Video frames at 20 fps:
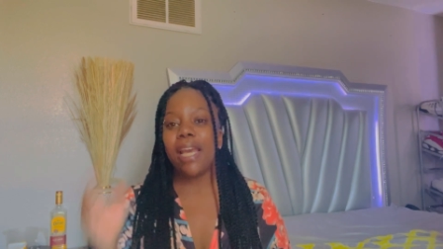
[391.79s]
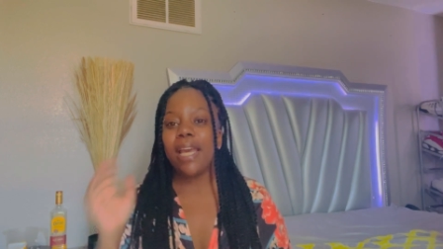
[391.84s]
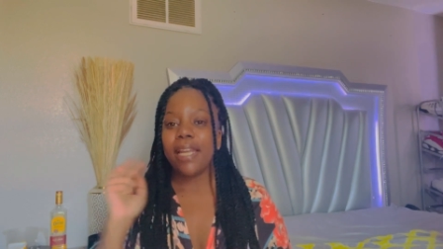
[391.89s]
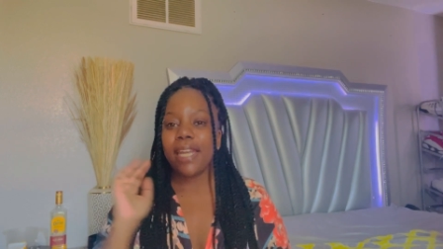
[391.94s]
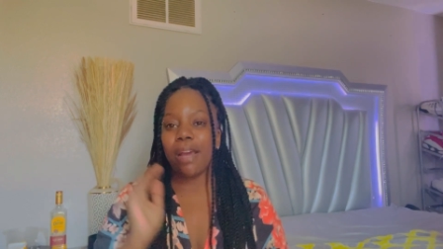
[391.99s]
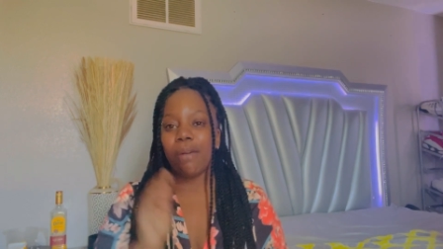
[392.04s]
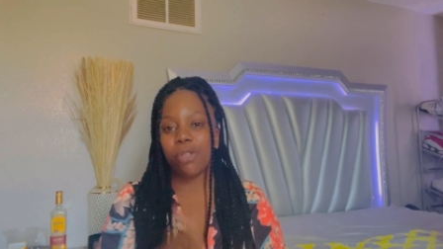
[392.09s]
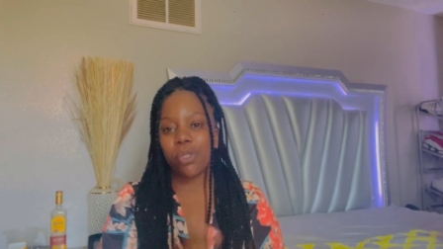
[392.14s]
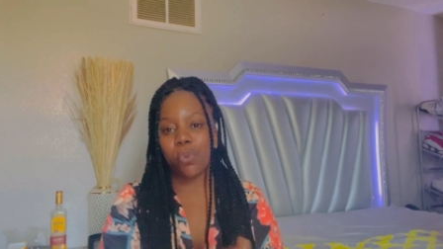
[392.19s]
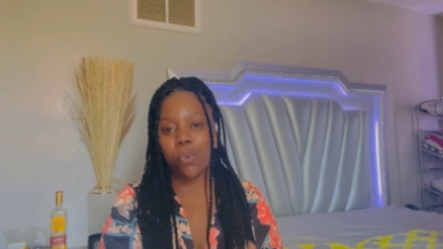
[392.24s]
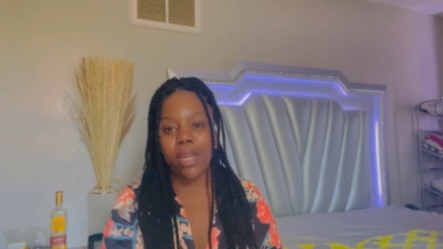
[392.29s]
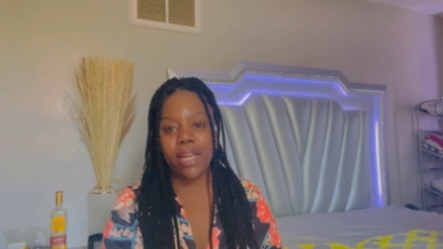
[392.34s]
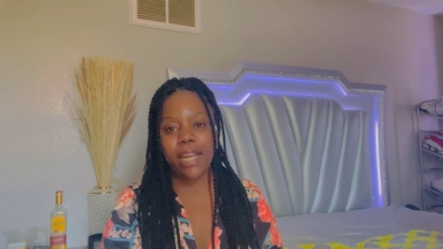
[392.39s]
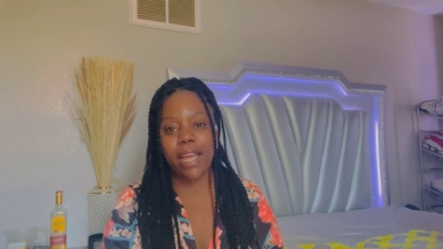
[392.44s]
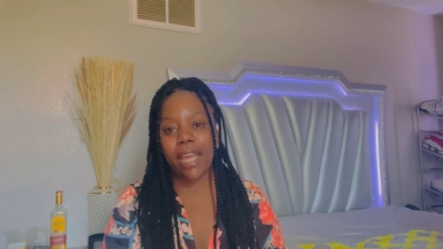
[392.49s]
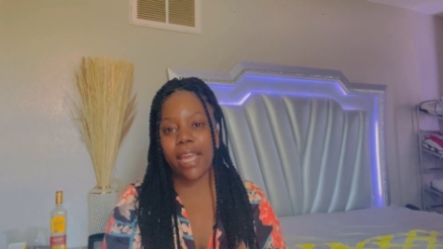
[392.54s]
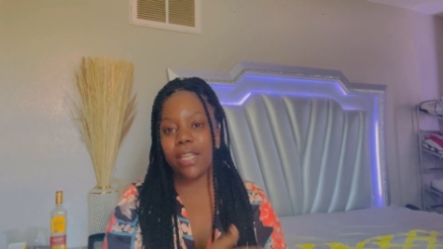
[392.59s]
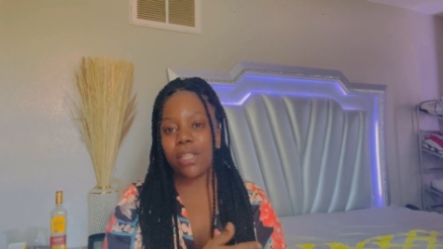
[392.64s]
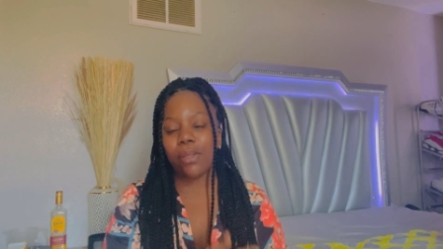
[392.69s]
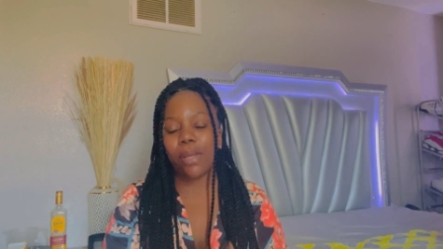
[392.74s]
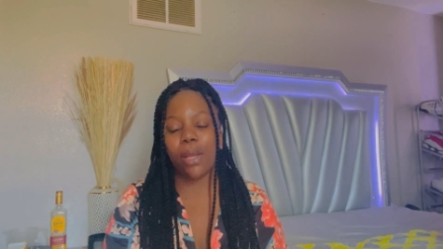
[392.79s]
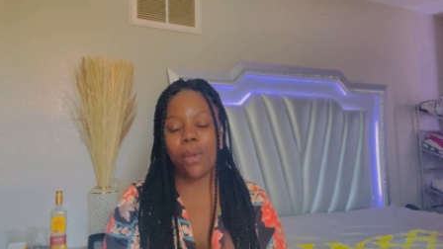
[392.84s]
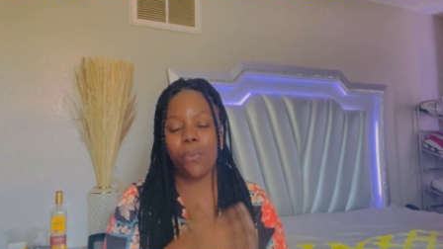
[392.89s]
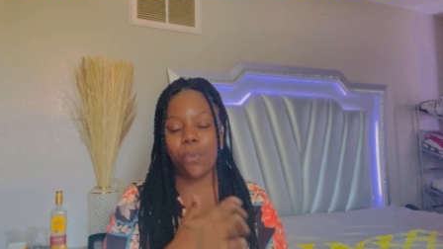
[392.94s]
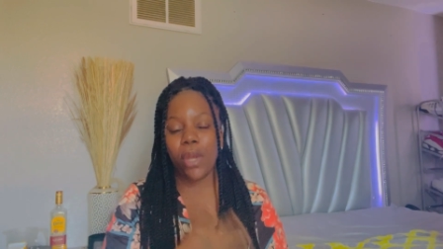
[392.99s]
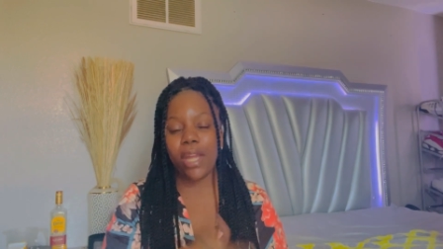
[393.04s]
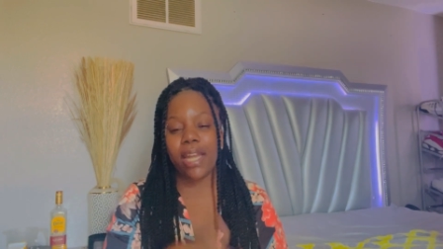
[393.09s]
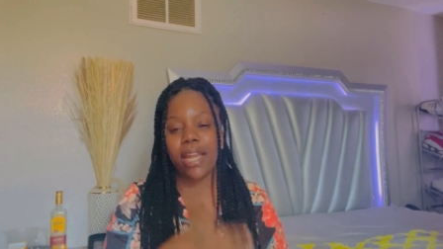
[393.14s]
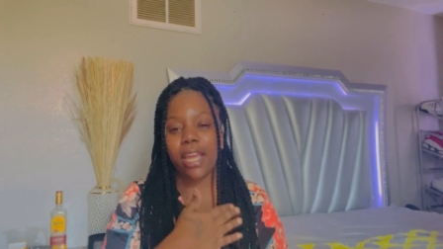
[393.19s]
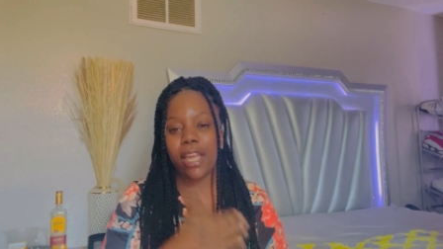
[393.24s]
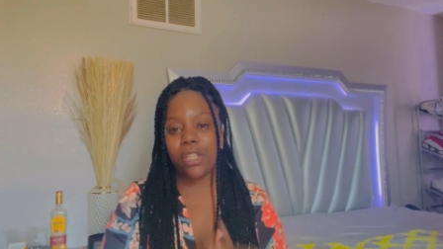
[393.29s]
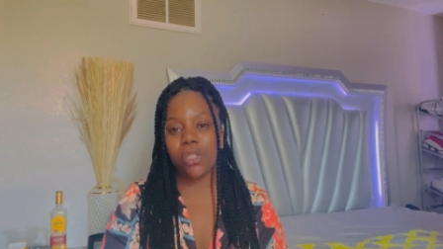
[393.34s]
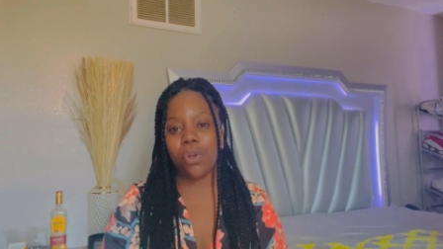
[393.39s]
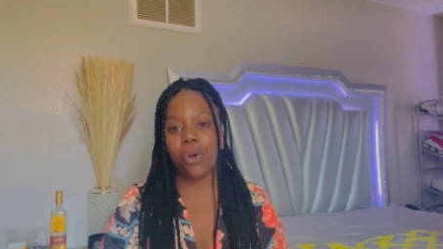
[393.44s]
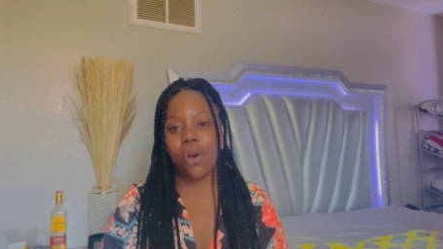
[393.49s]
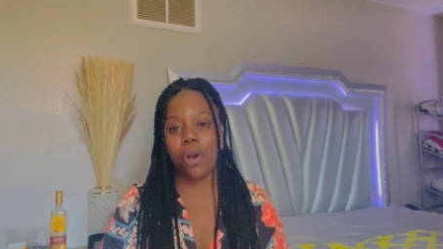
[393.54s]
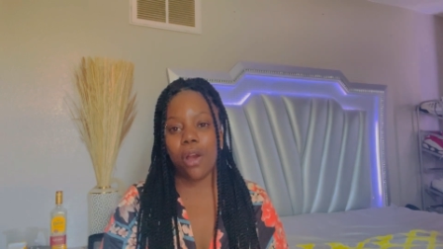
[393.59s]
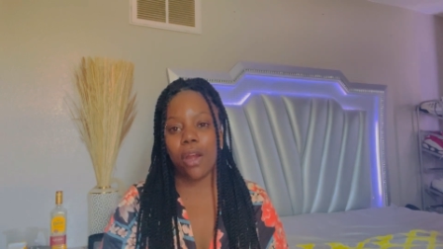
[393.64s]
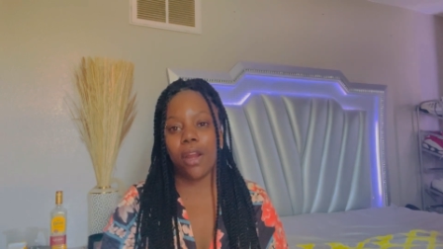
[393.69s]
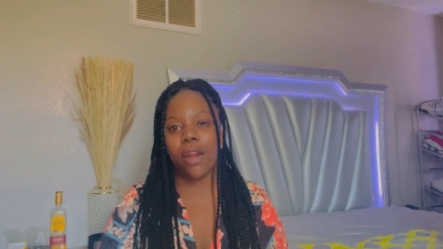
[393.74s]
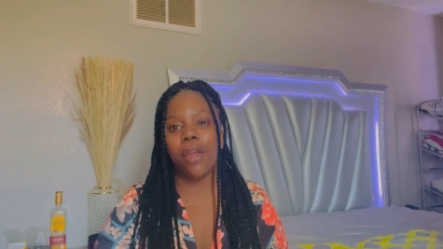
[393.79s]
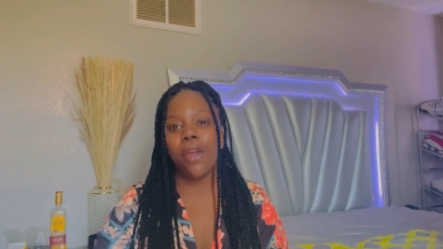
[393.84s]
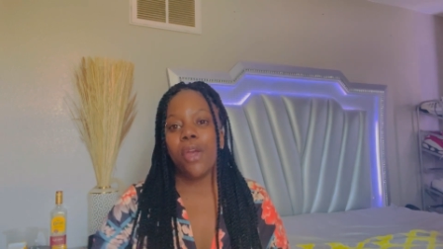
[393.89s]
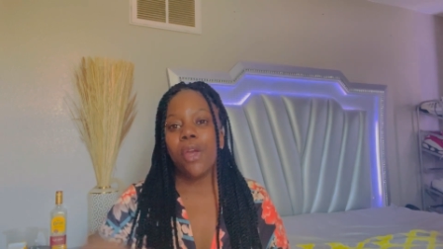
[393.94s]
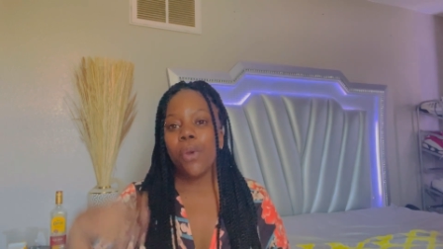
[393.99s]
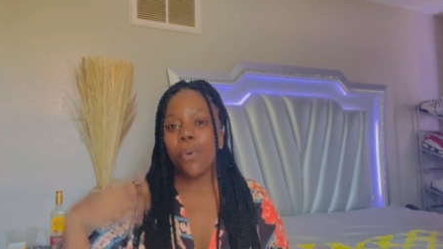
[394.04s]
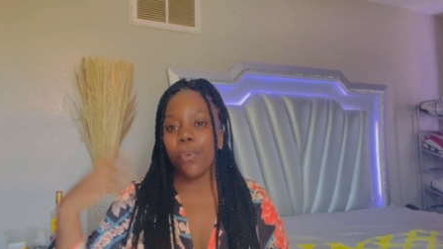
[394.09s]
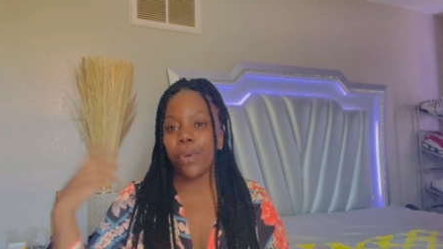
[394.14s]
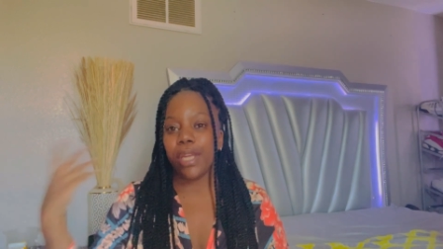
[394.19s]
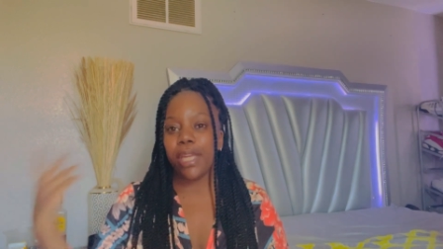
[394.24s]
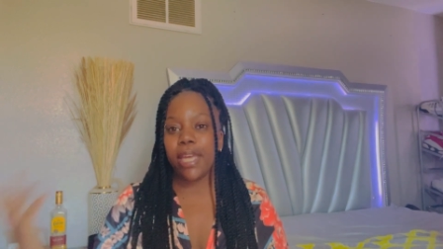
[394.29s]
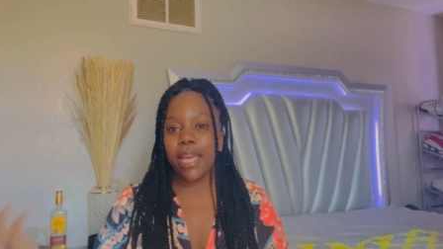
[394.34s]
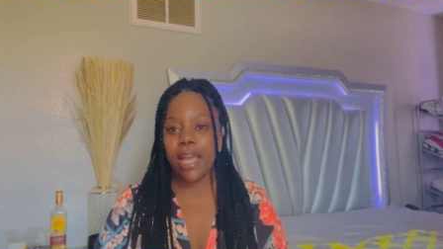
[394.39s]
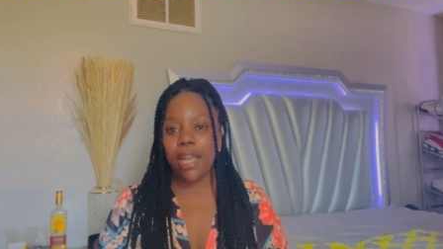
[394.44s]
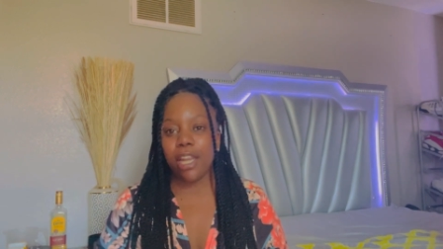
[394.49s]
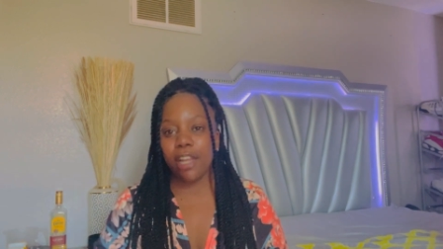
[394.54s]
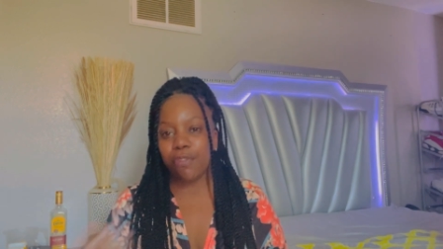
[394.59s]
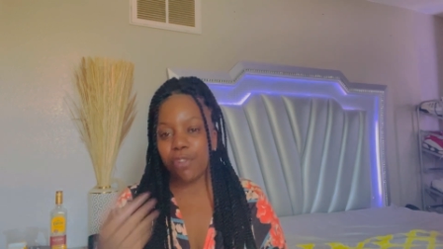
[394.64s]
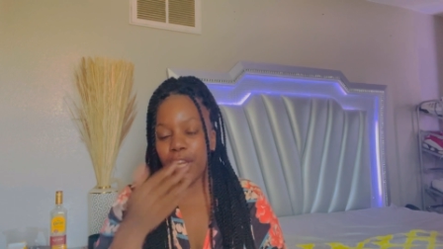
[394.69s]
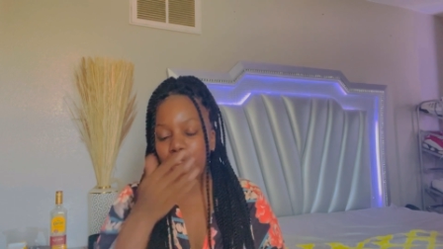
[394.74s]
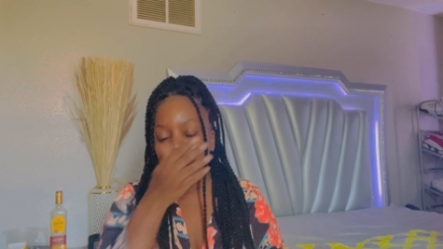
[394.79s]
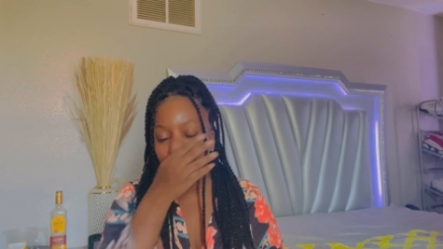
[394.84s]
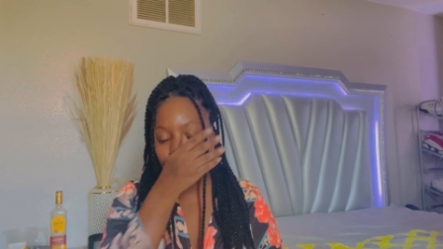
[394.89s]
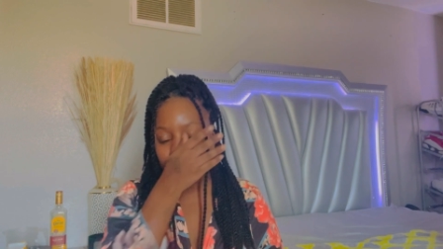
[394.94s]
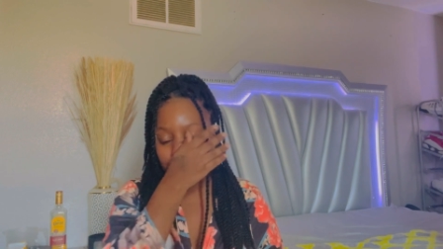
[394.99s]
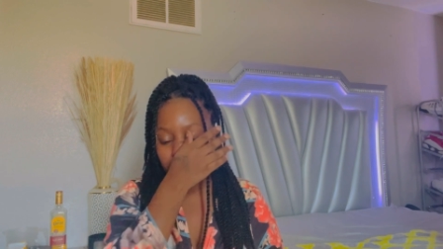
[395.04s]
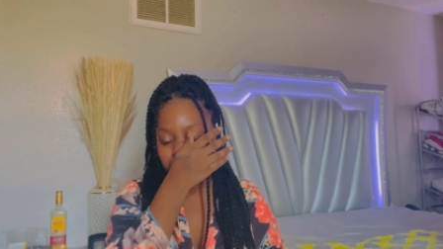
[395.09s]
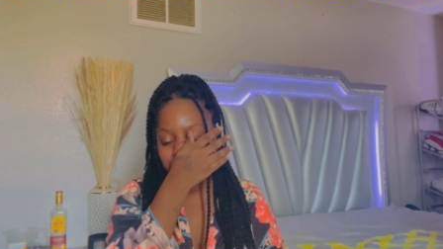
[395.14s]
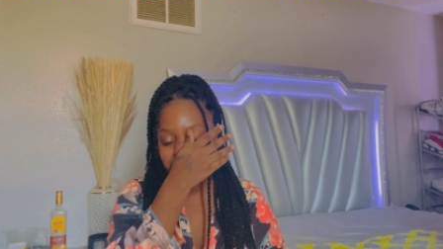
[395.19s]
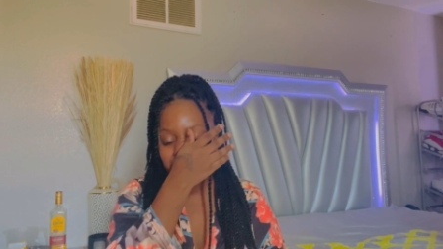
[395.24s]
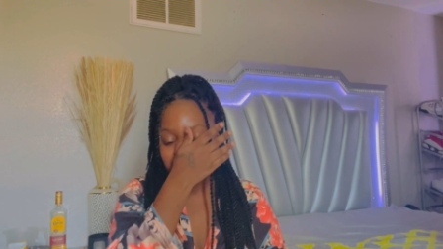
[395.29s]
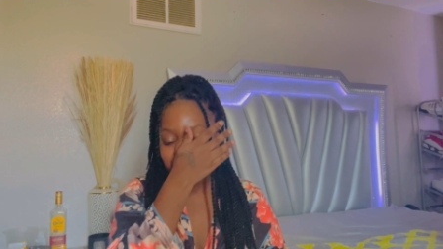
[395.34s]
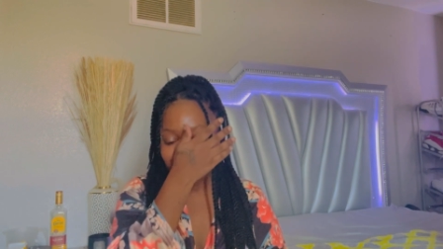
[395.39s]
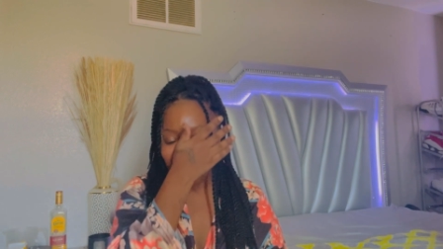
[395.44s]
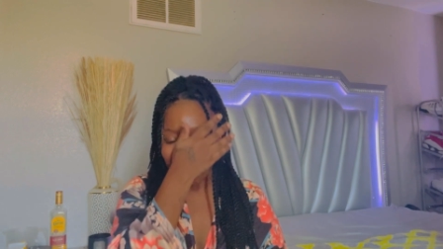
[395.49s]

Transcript: that was waiting at his waiting at his car when he had left the airport